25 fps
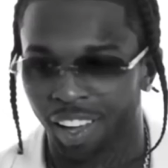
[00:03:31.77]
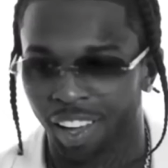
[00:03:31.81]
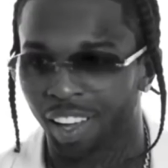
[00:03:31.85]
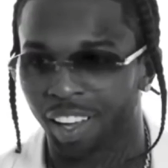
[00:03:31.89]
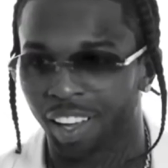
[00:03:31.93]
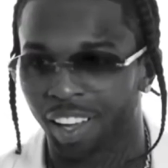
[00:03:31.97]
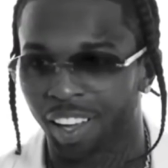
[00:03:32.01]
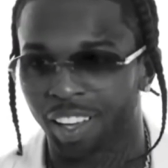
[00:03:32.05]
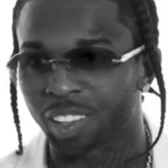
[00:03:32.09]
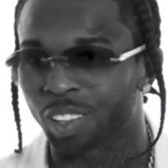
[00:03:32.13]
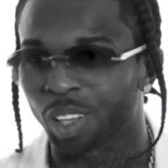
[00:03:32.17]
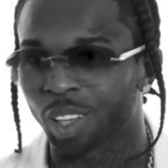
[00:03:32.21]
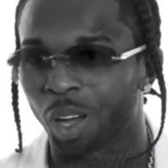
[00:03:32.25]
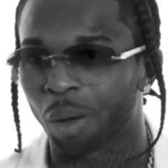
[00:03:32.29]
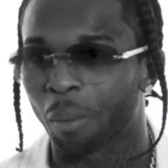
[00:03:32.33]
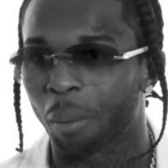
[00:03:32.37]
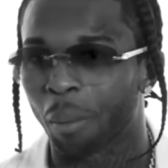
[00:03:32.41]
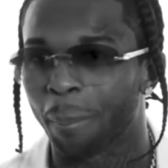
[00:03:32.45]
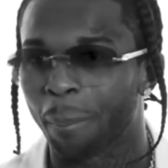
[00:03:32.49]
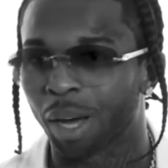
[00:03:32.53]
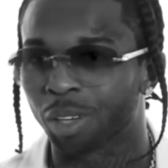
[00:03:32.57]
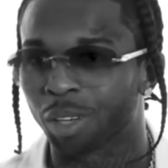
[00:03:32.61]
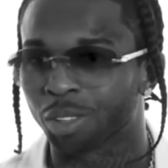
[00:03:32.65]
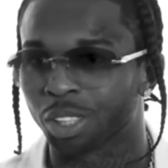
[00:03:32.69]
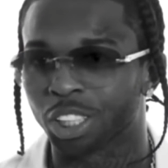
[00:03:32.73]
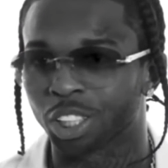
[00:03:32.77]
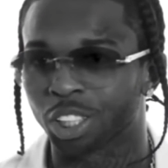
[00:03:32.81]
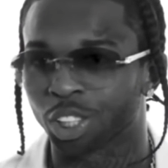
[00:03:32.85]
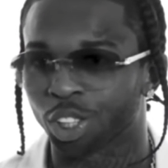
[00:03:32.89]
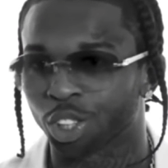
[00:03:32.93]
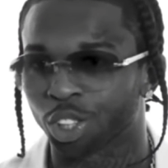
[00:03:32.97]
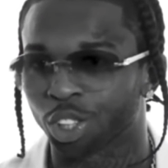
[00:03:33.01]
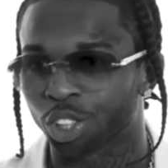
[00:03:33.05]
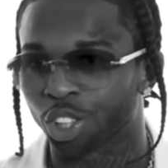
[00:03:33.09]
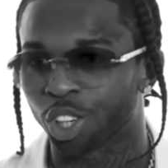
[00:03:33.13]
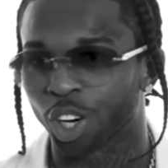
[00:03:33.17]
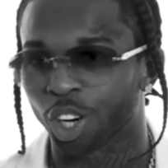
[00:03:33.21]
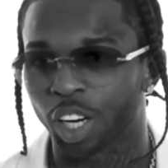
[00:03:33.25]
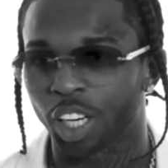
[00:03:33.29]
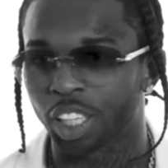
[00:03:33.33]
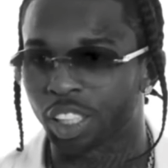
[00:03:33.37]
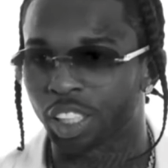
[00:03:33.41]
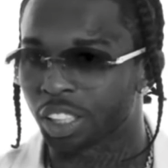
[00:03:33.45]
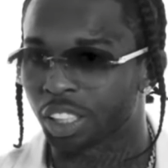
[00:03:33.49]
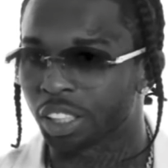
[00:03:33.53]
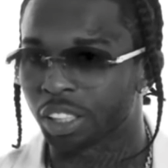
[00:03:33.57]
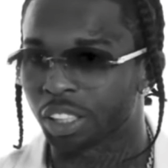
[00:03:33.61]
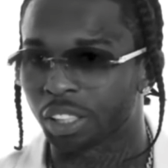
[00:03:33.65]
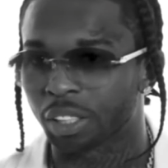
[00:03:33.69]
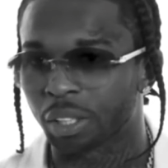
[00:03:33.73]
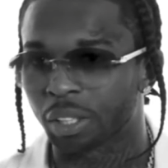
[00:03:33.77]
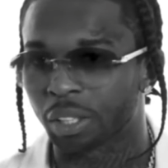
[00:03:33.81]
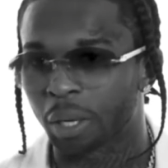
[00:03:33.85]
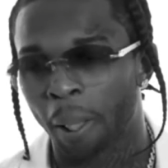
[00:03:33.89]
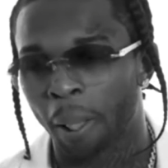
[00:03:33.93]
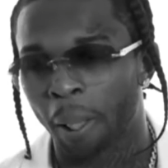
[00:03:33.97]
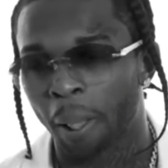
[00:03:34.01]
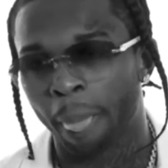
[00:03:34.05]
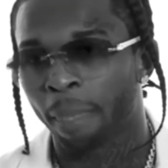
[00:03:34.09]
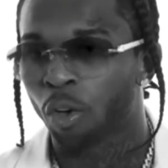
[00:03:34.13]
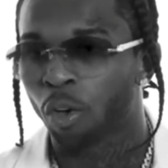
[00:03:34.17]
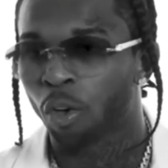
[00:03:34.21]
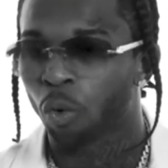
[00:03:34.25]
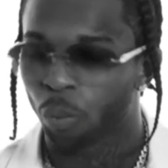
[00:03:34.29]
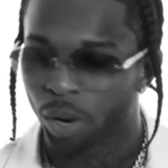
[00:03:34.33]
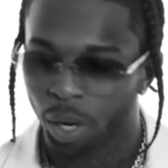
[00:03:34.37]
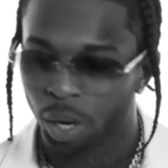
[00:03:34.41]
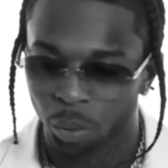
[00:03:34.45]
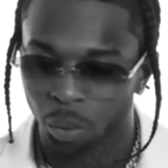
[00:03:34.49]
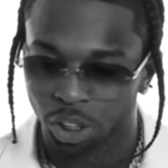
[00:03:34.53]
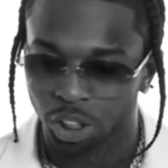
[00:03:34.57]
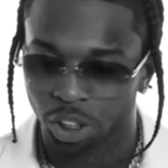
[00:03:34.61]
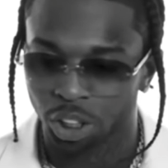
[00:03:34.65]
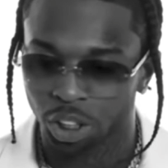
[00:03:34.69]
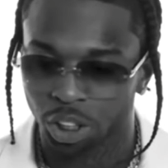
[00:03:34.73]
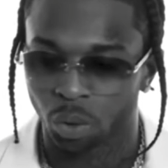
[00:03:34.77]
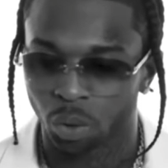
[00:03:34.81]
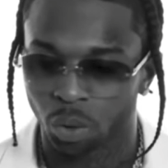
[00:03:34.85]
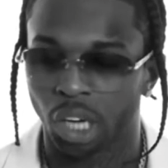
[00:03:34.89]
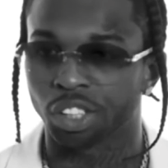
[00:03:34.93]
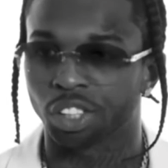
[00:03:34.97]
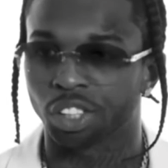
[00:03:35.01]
yeah, something about yeah. this is crazy. Yeah. When it was still